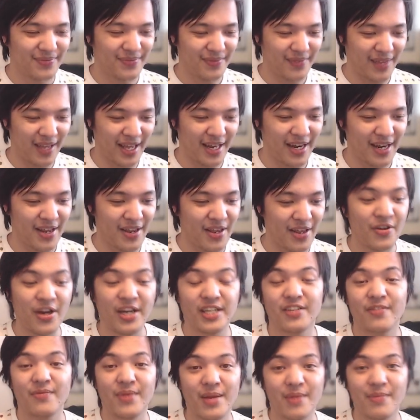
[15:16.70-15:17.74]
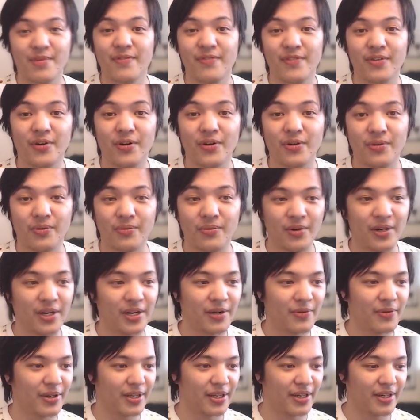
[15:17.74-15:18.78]
And you guys have made me feel really,
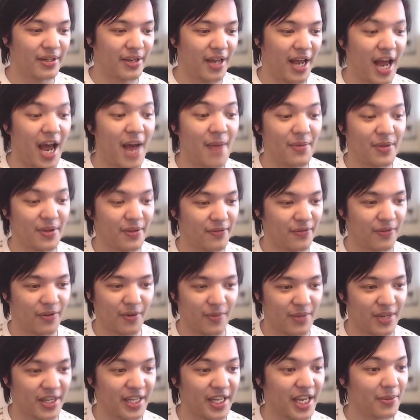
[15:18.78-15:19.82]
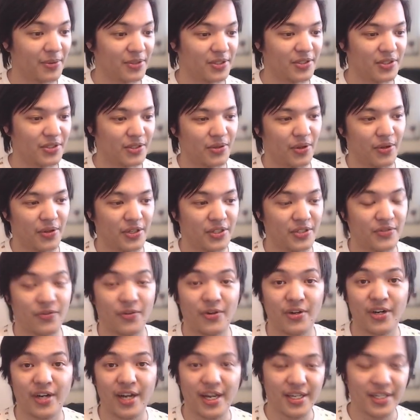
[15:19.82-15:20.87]
really happy for being able to do this
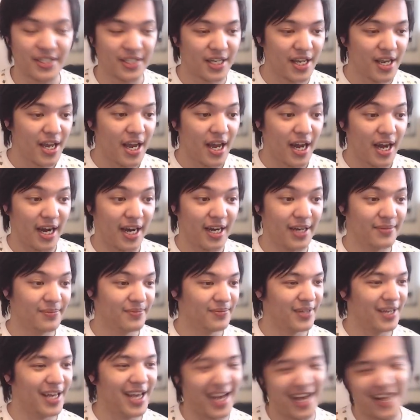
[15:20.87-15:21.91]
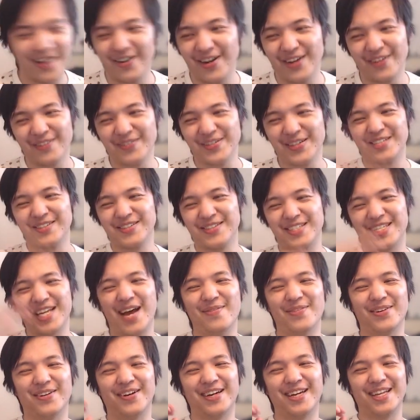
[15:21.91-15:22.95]
for you guys. I don't want to be too
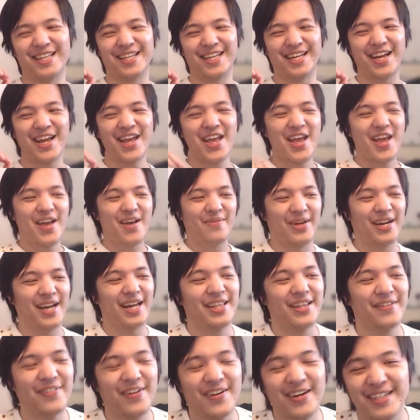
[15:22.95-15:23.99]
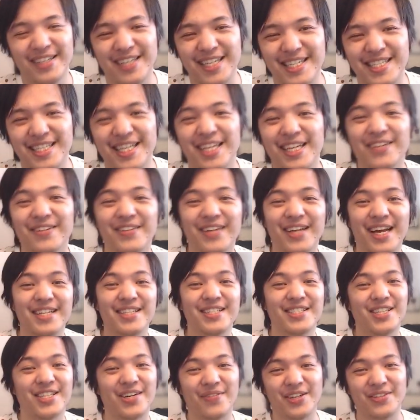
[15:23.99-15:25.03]
sappy or anything, but at the very least, thank you again
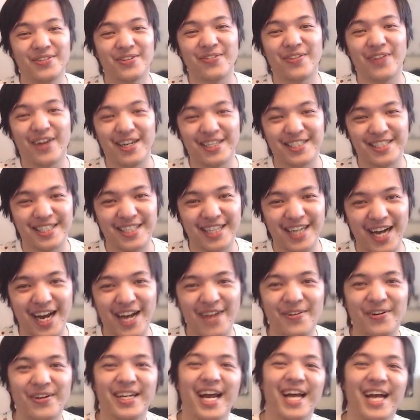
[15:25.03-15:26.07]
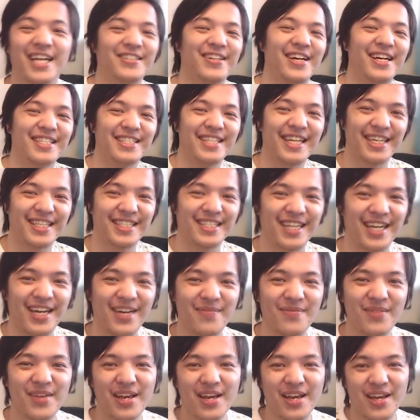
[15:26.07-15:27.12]
so much for watching. I will catch you guys next
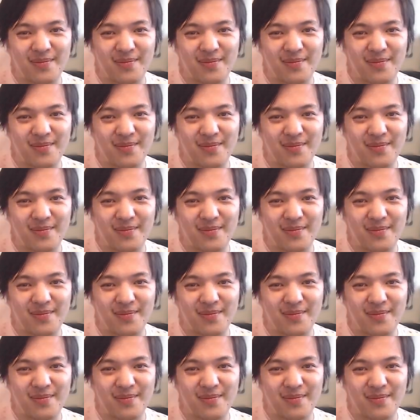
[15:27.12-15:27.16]
time.